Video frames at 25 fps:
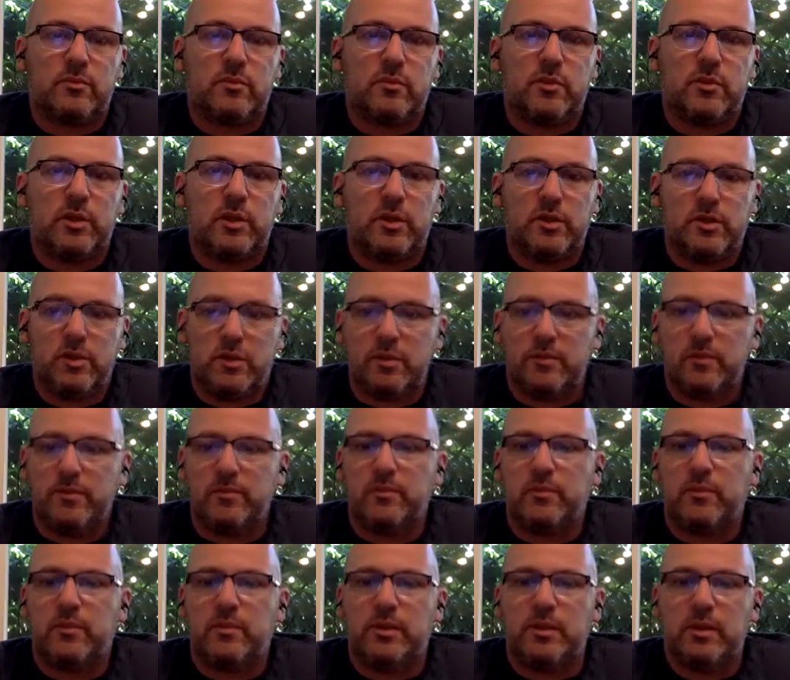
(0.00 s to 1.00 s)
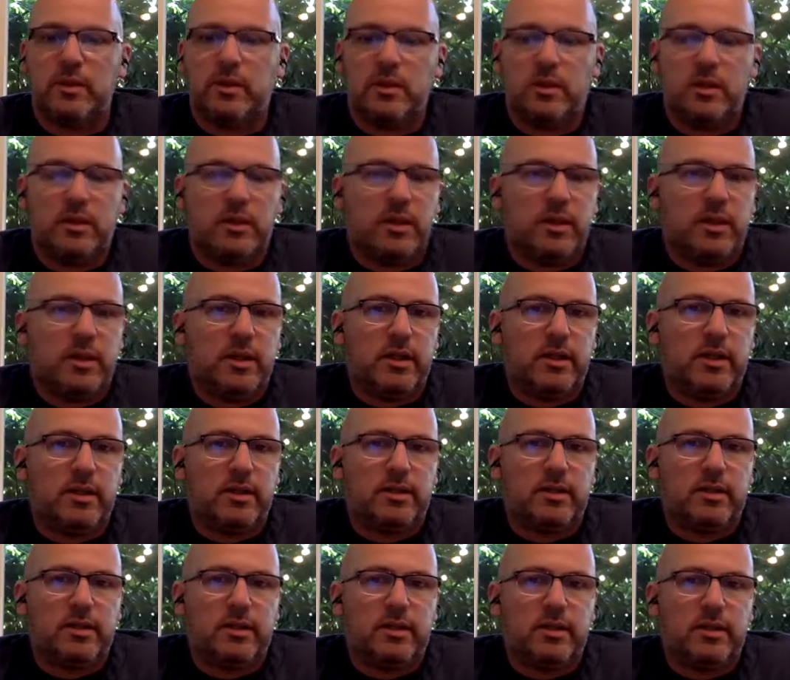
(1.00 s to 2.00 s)
Gotcha.
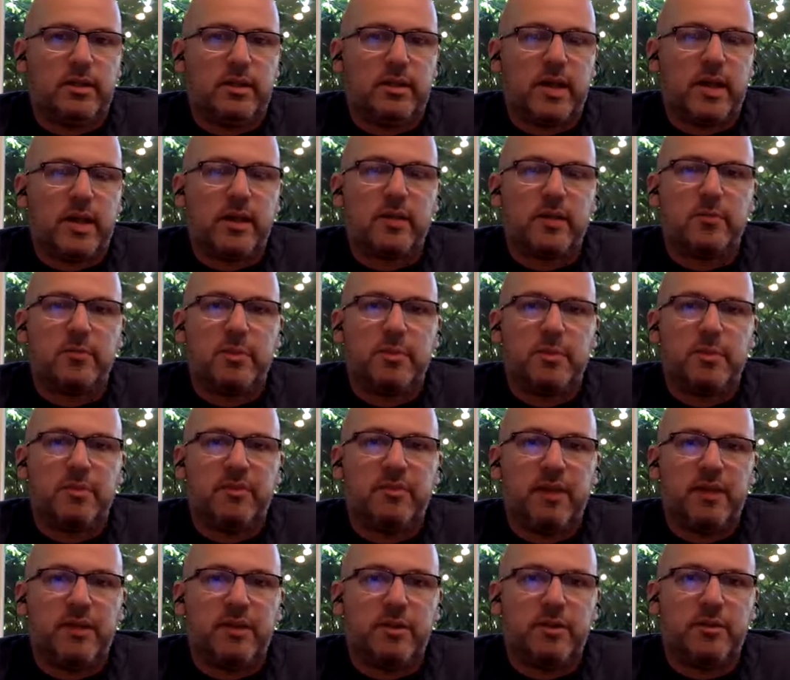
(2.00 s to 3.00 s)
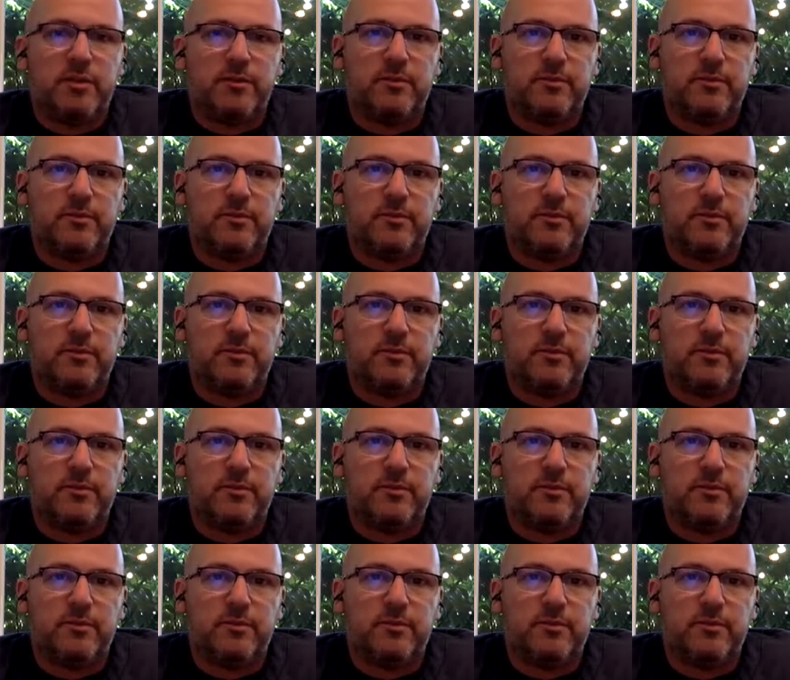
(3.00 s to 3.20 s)
And how can people find you?